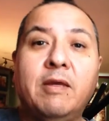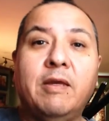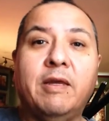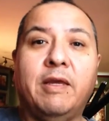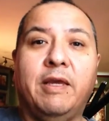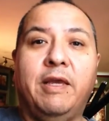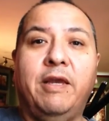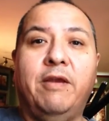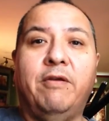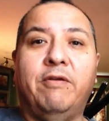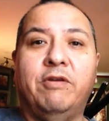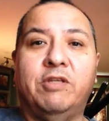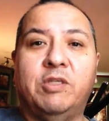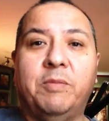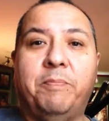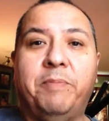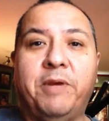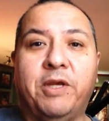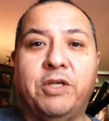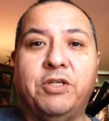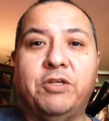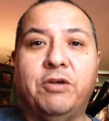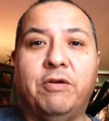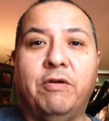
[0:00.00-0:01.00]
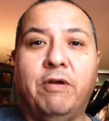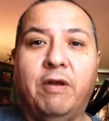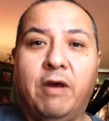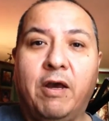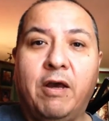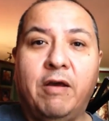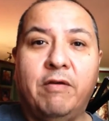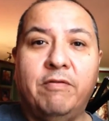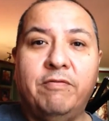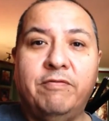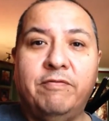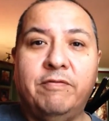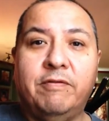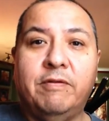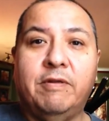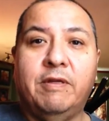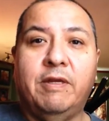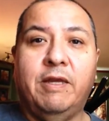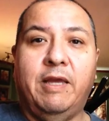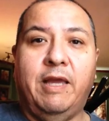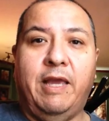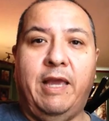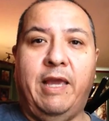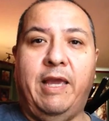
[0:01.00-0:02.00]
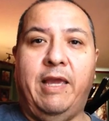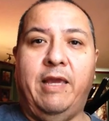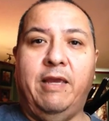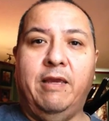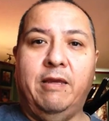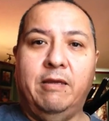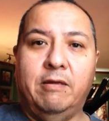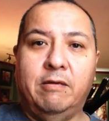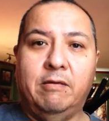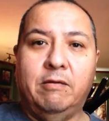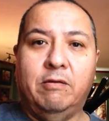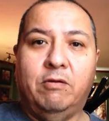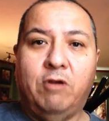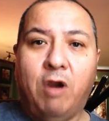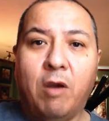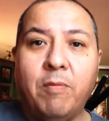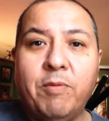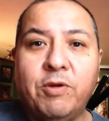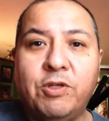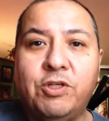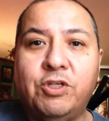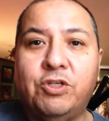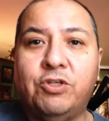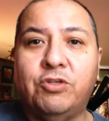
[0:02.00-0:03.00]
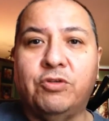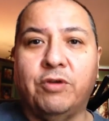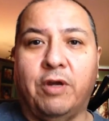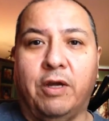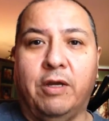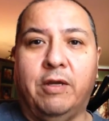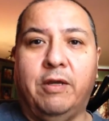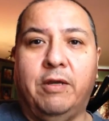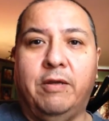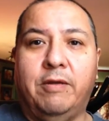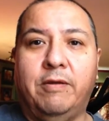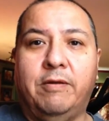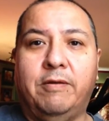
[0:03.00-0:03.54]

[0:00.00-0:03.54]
Here is a picture of a garbage truck.